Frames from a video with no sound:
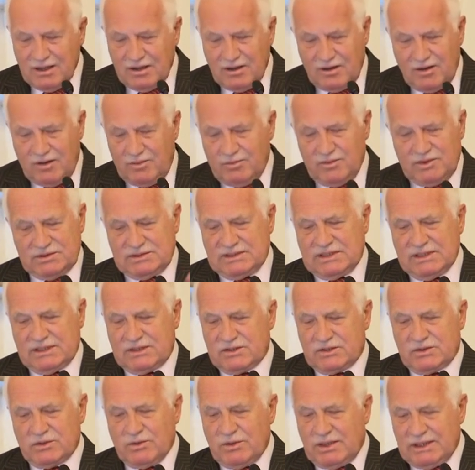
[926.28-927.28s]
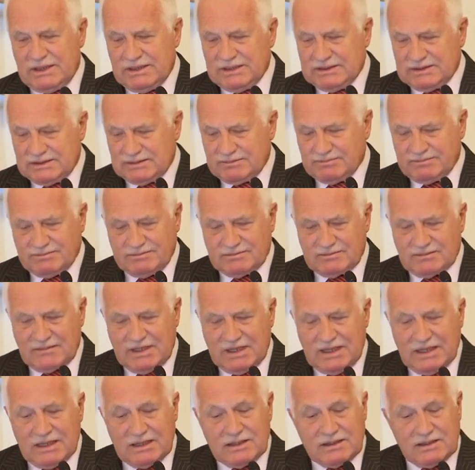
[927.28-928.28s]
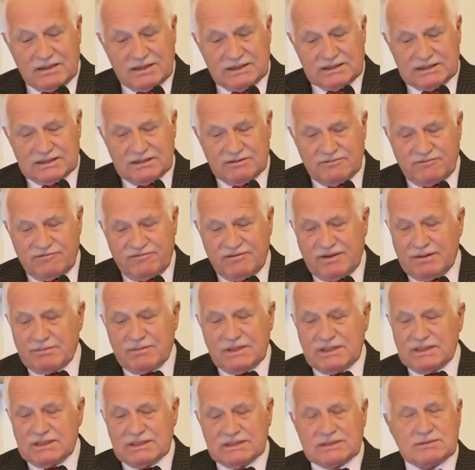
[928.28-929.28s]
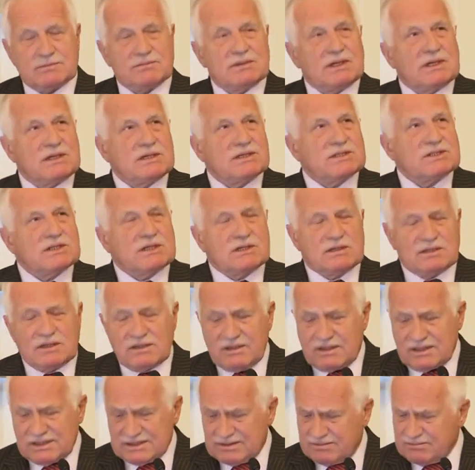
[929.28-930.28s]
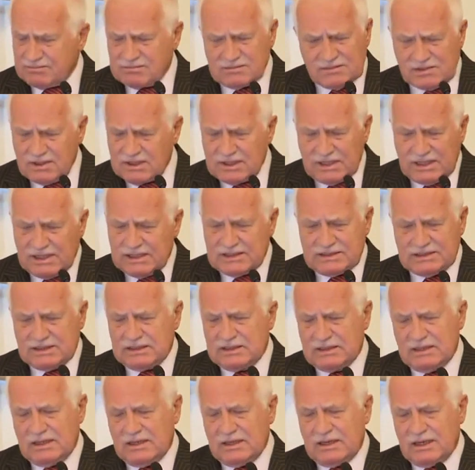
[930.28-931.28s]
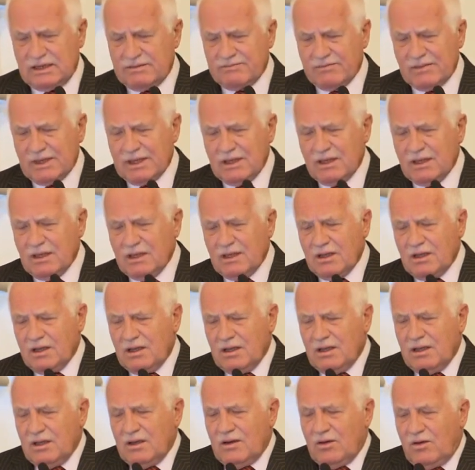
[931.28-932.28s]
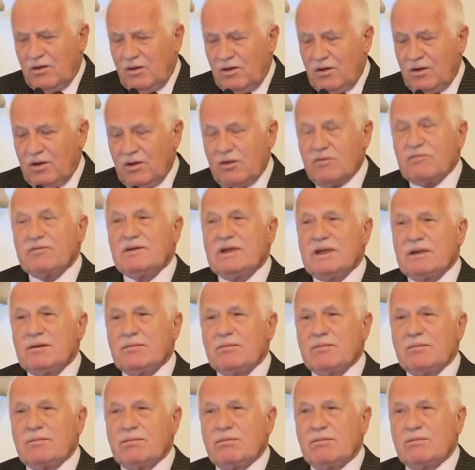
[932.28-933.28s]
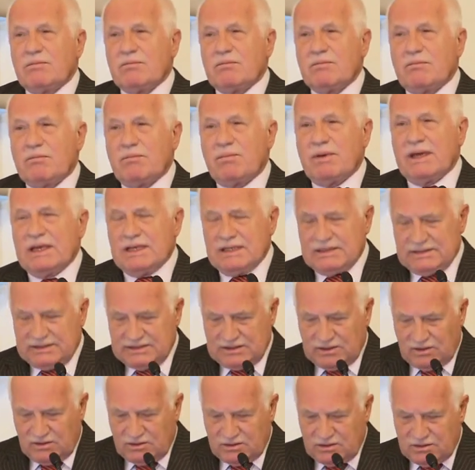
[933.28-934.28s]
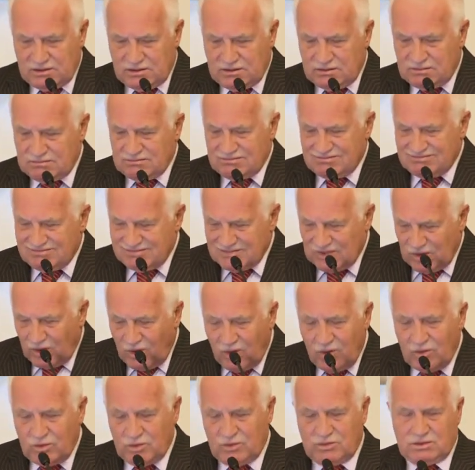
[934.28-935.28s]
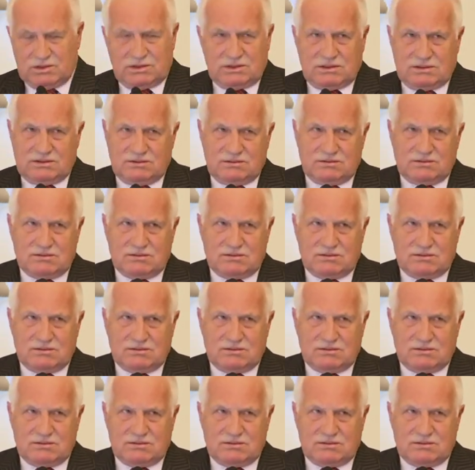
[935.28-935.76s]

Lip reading: homosexualism, aggressive feminism and genderism, etc. All of them based on old,